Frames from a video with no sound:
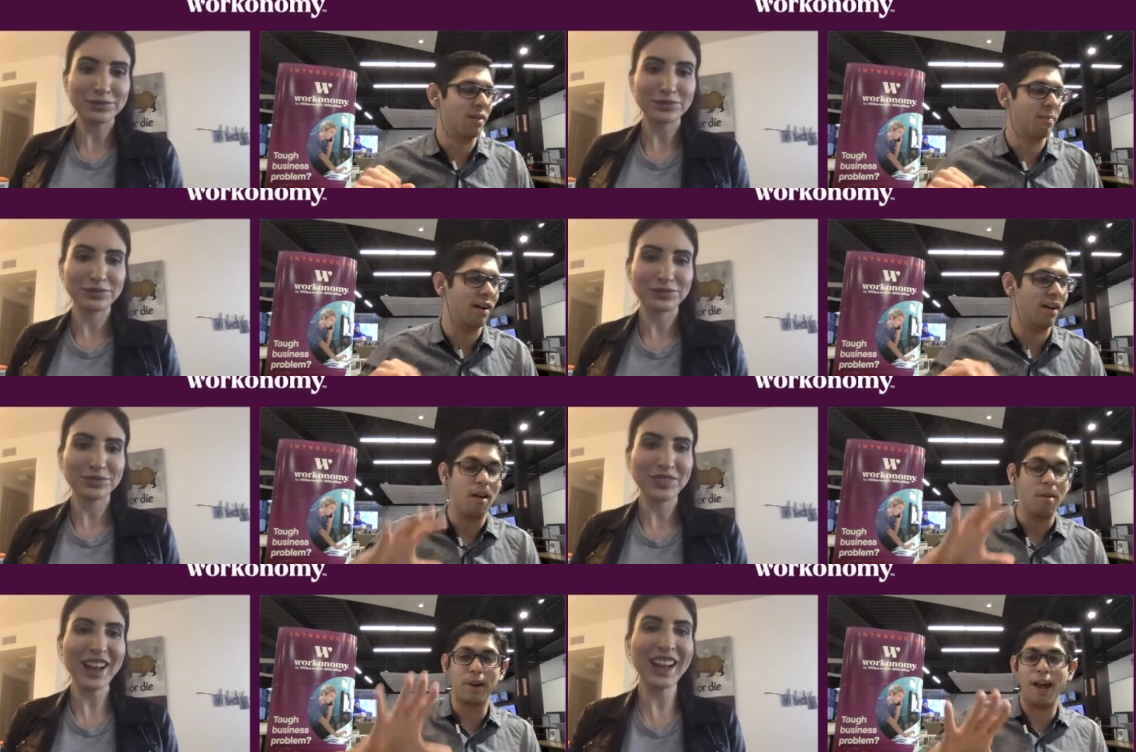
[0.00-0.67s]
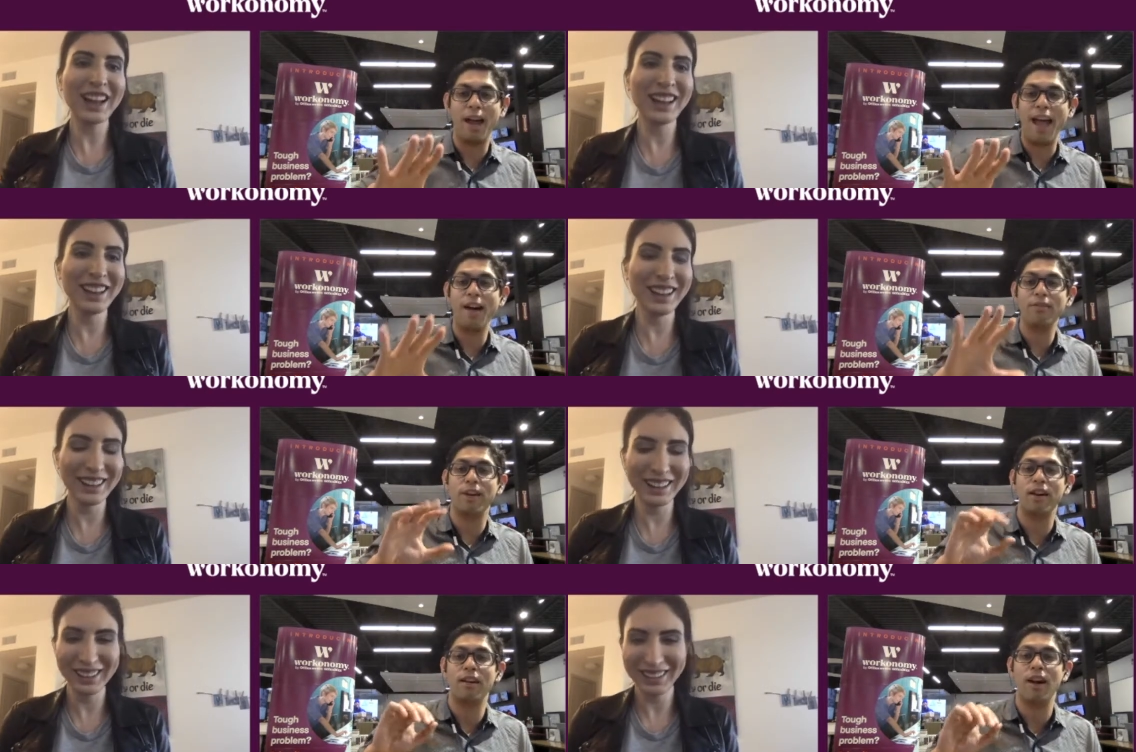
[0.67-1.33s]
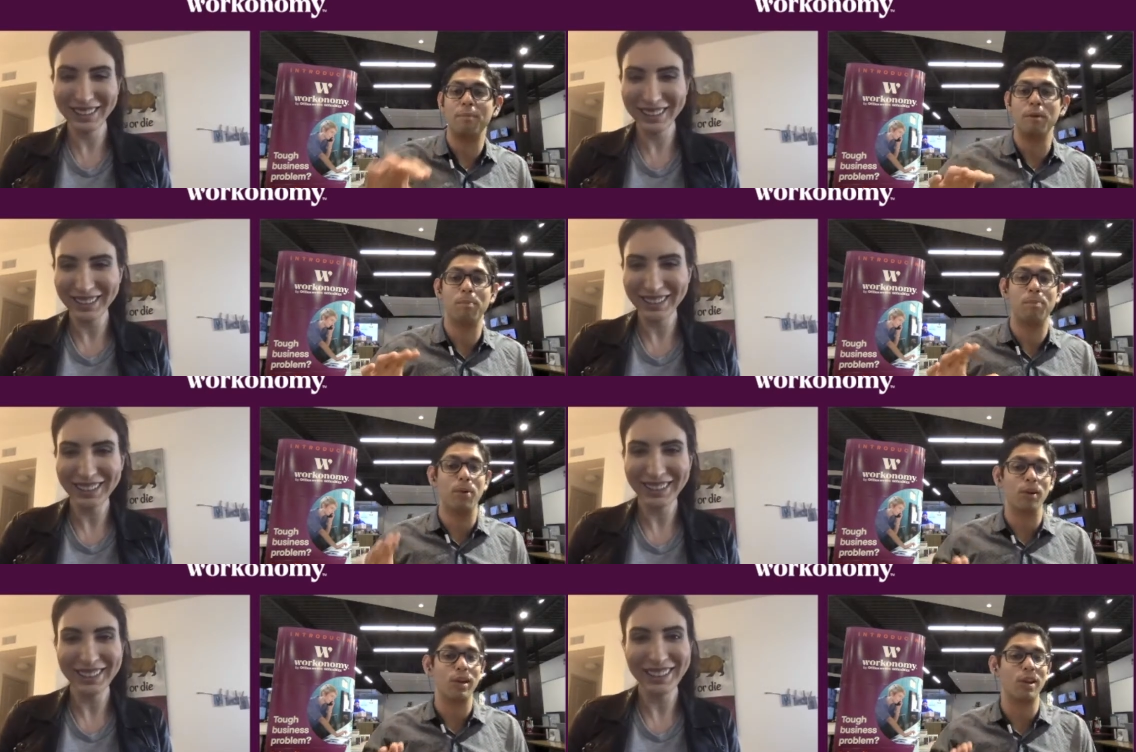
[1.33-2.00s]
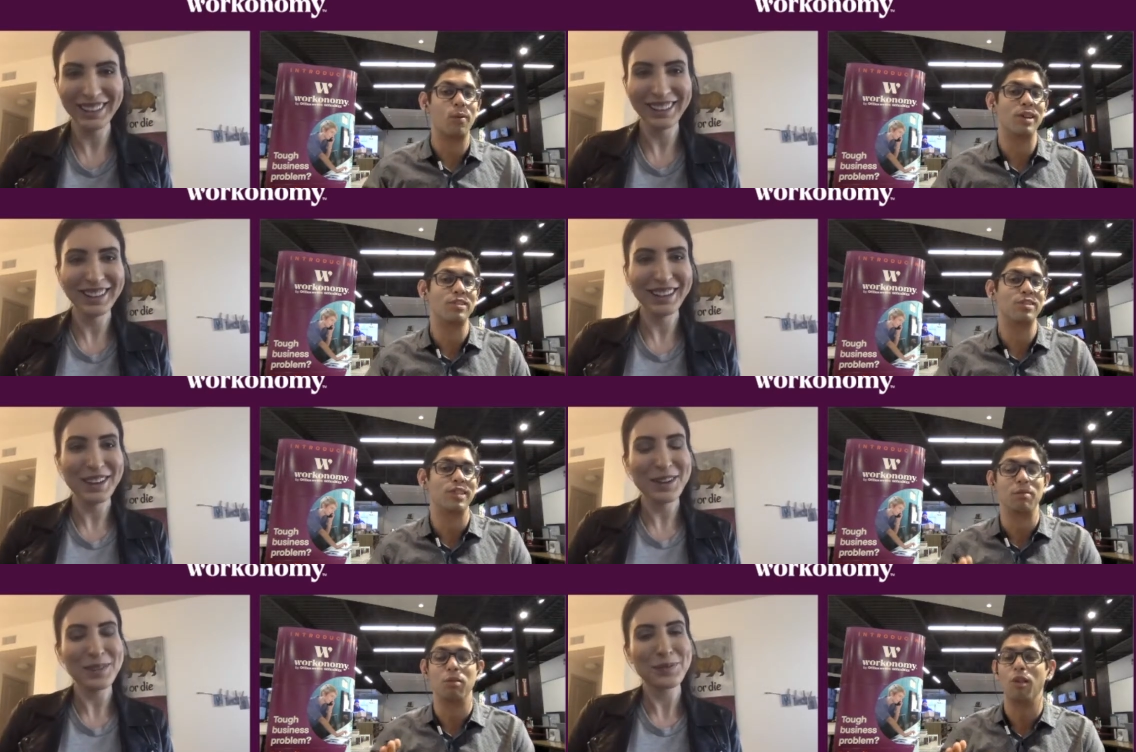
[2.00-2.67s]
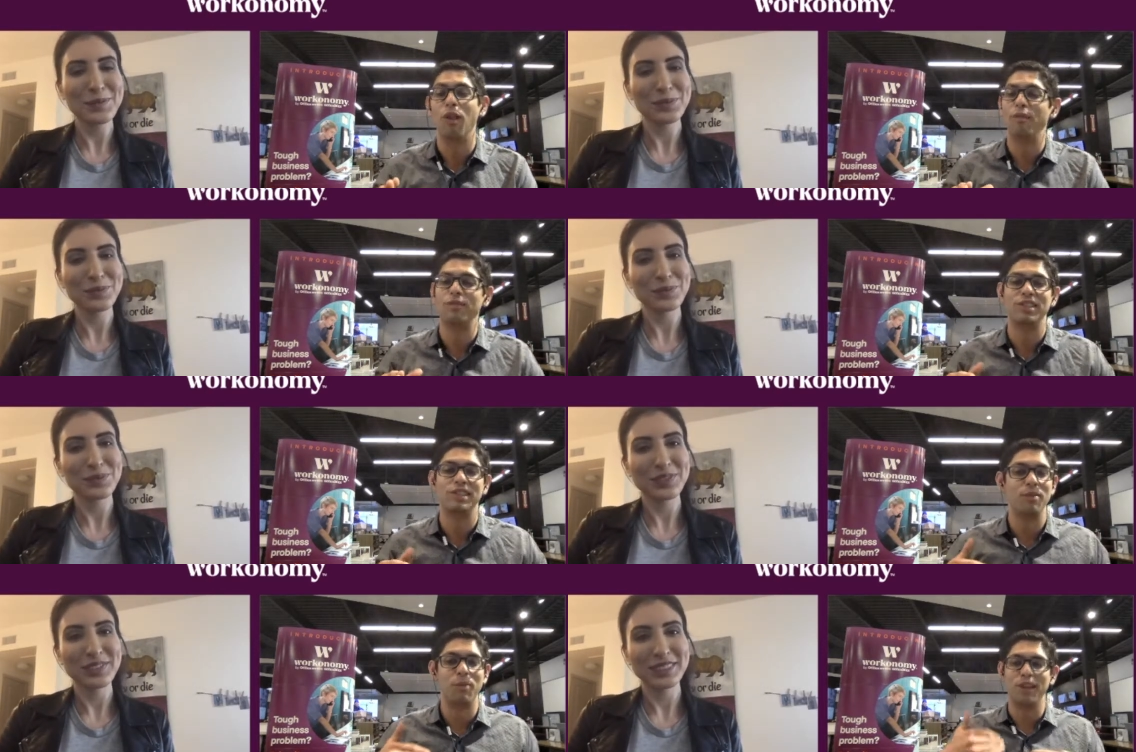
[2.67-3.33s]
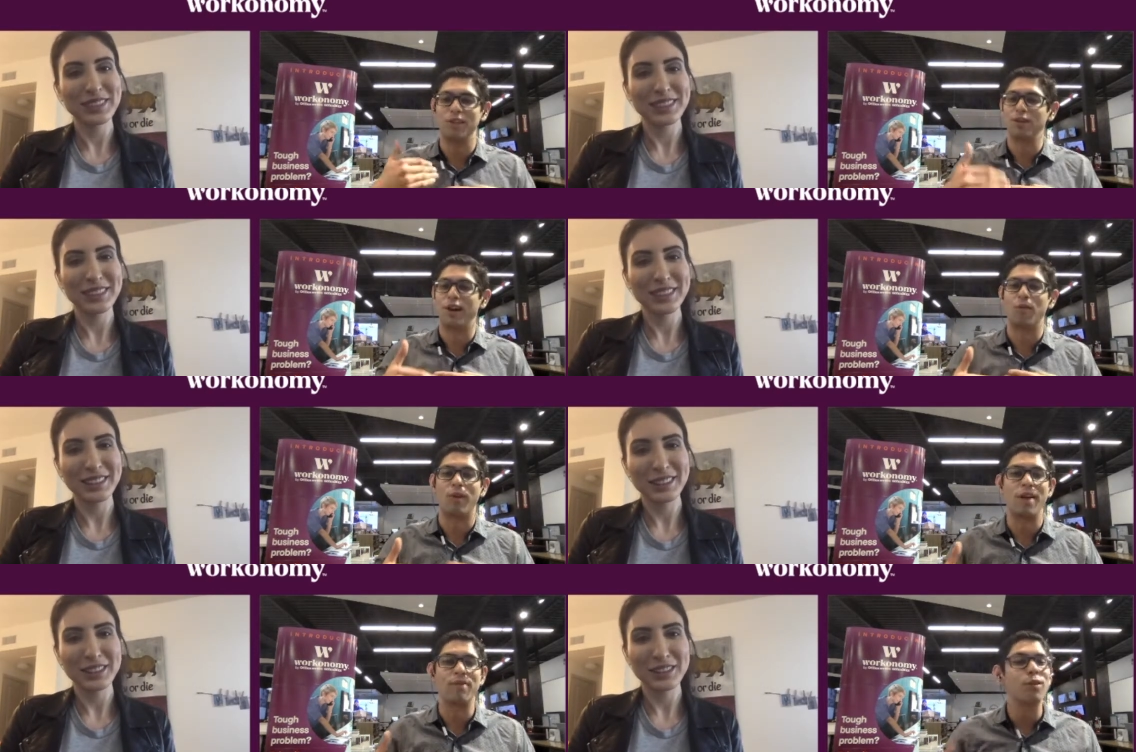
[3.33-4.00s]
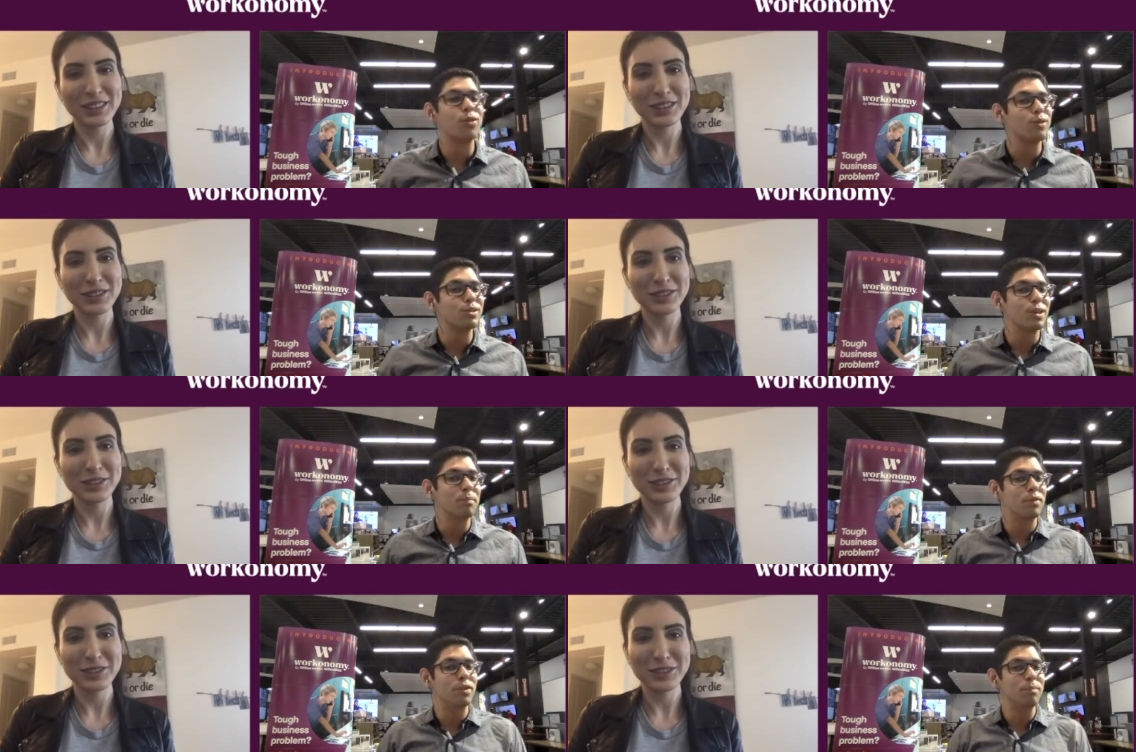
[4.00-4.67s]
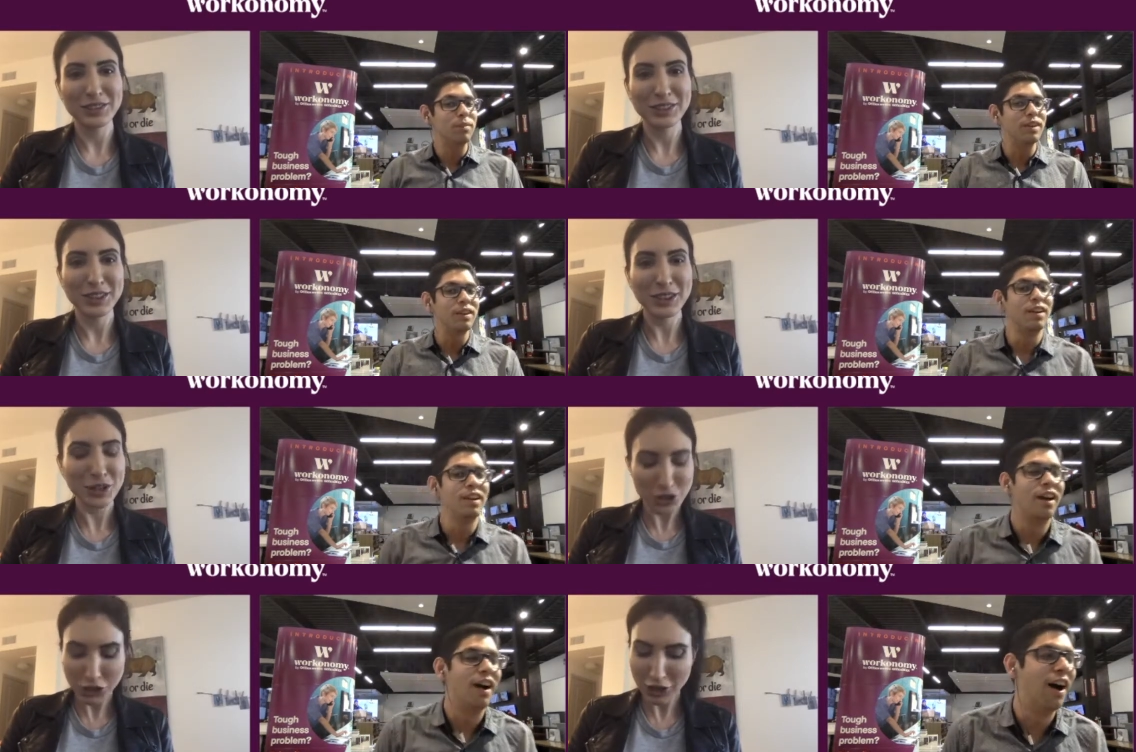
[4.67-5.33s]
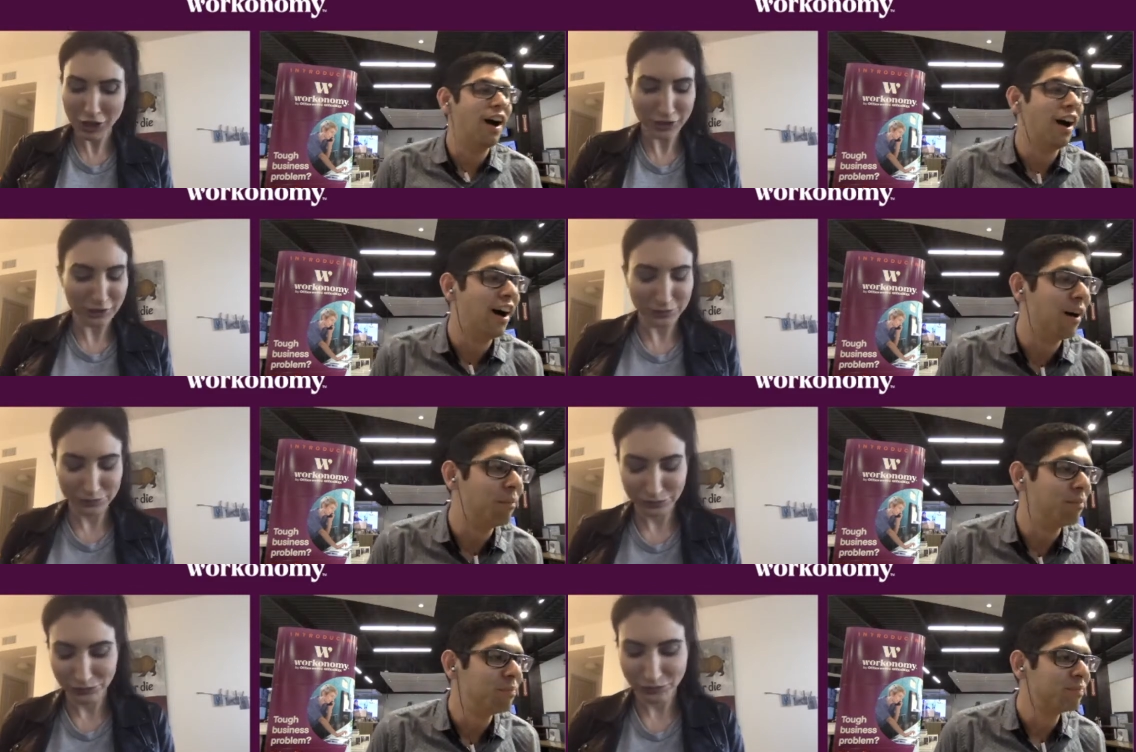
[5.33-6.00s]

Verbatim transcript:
Speaker 1: about, but I have a couple bullet questions. I'd love to see if we can try and rifle through some of them. Sure.
Speaker 2: Um,